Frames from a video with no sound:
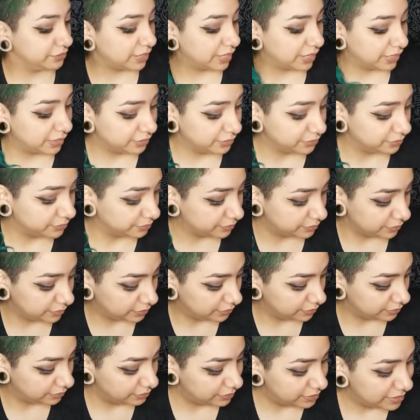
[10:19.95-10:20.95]
I don't,
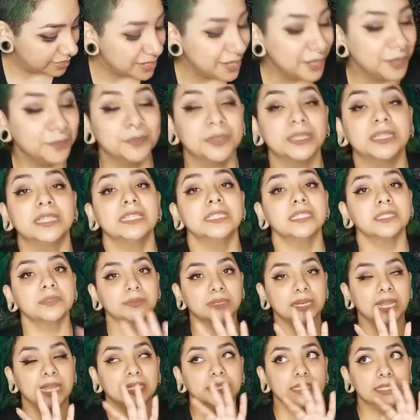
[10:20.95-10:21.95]
but this one,
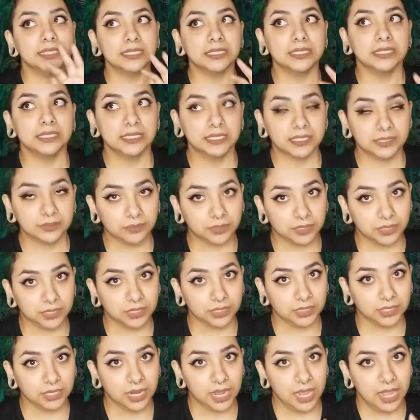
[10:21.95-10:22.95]
at least this
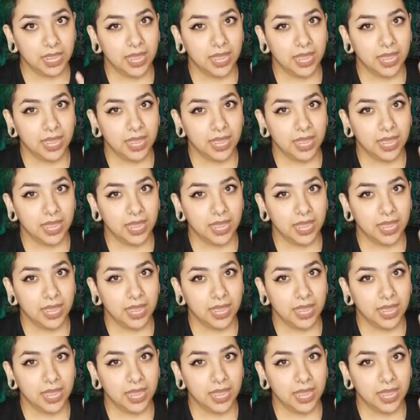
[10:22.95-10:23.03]
one,